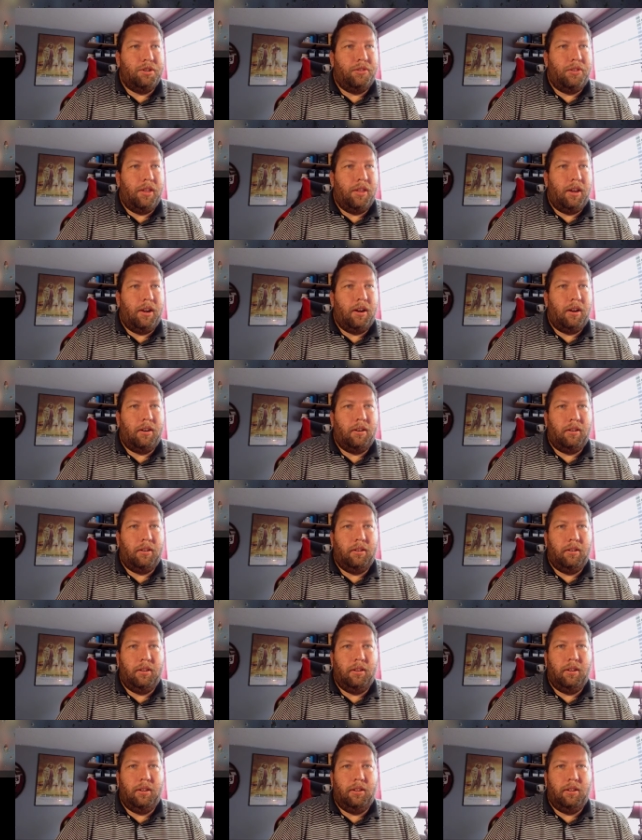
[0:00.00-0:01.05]
there.
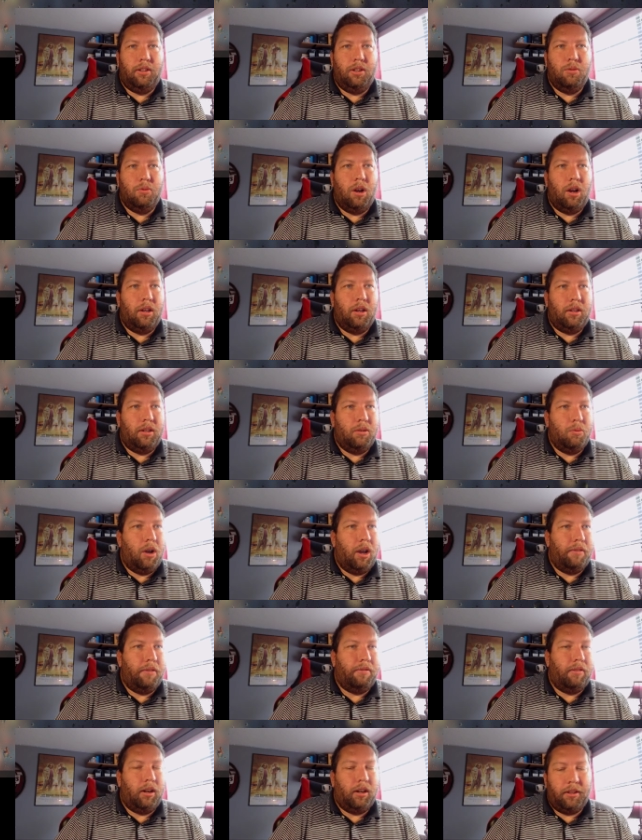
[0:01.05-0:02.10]
Uh, UI UI
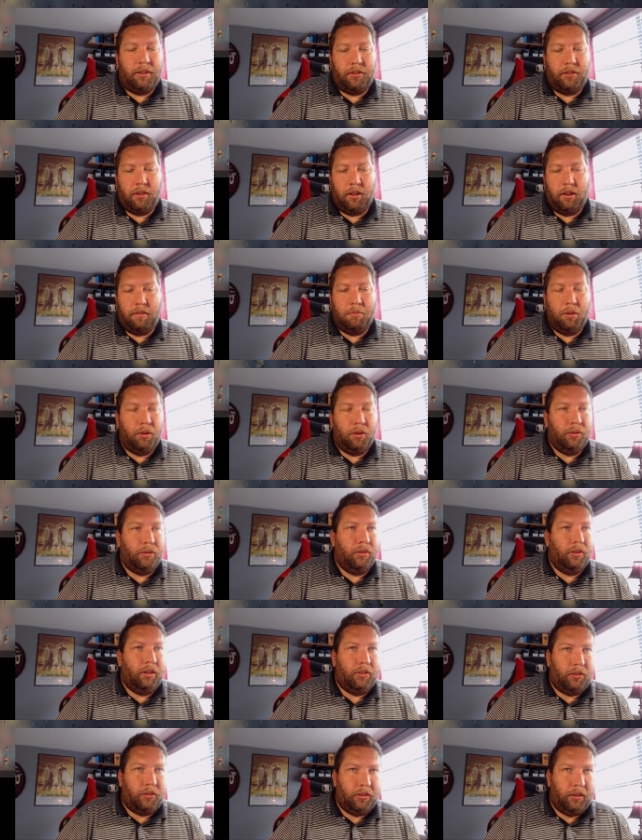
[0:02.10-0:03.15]
friendly stuff
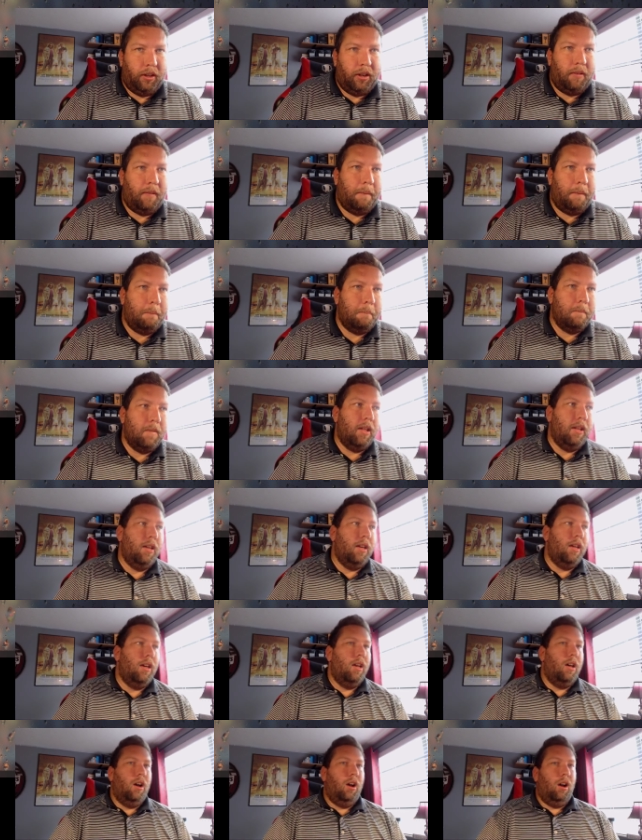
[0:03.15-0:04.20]
mostly. So
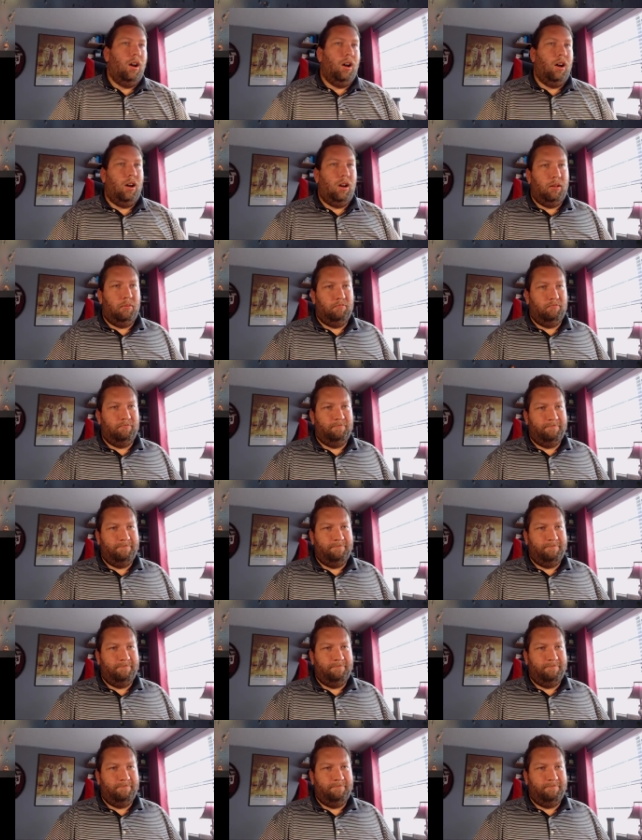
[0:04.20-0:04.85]
um,